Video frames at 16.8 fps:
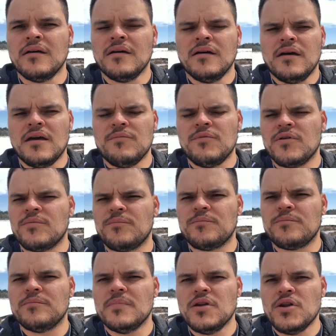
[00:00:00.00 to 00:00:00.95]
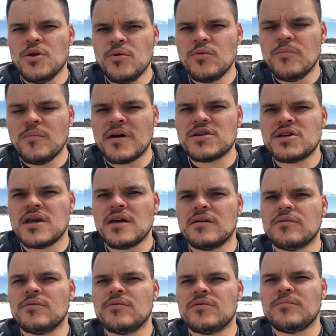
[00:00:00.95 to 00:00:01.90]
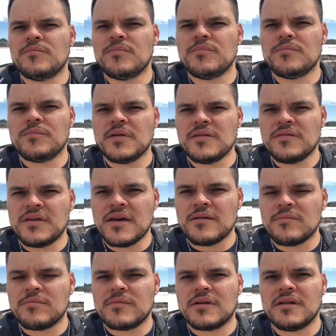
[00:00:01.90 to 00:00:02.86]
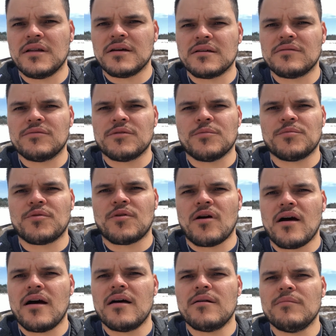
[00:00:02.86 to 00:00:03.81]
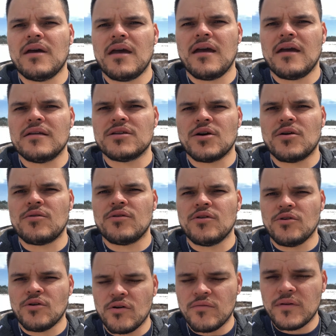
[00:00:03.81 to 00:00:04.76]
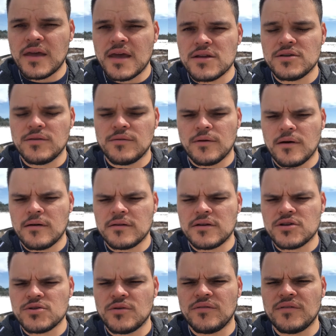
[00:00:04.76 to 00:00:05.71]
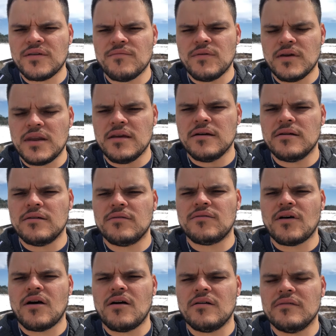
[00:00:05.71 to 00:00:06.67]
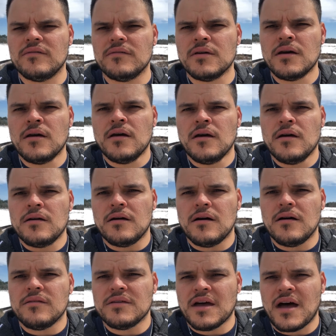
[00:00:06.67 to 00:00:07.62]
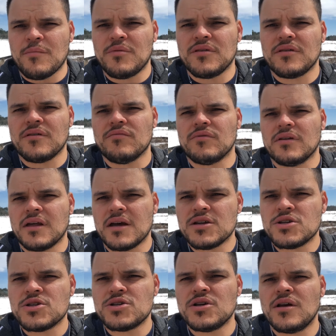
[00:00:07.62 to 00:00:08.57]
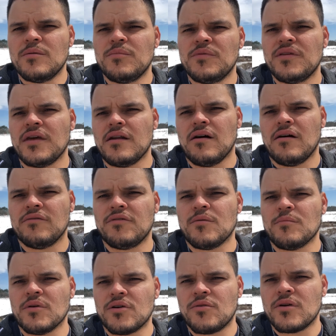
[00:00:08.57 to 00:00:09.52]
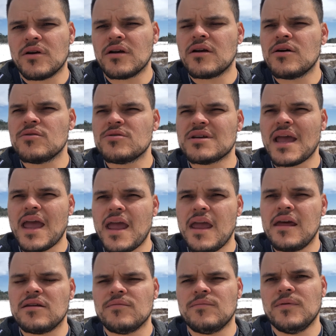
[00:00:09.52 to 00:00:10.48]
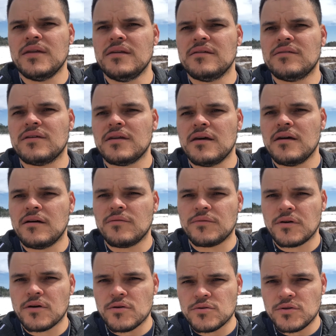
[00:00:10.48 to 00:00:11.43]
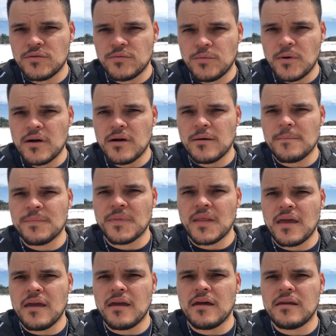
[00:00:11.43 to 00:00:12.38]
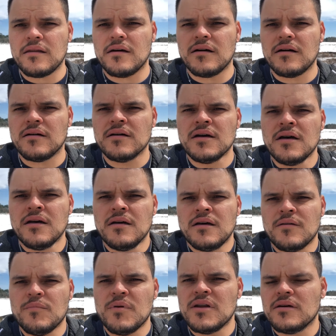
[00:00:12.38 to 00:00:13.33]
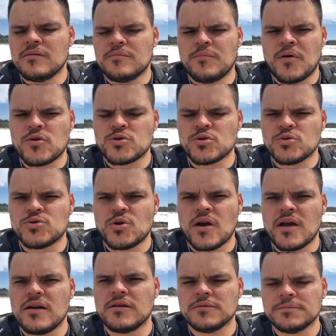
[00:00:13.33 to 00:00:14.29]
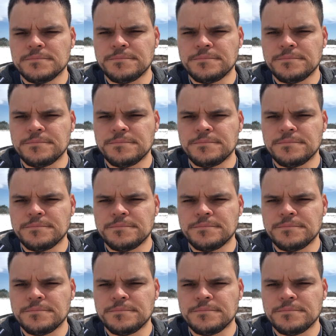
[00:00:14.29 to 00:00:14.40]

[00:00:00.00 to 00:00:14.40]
If you're new to my channel, please click subscribe and turn your notifications on, because you'll see videos on the topic of relationships. And also I'm a career coach and a fitness and health coach as well, and I've been a personal trainer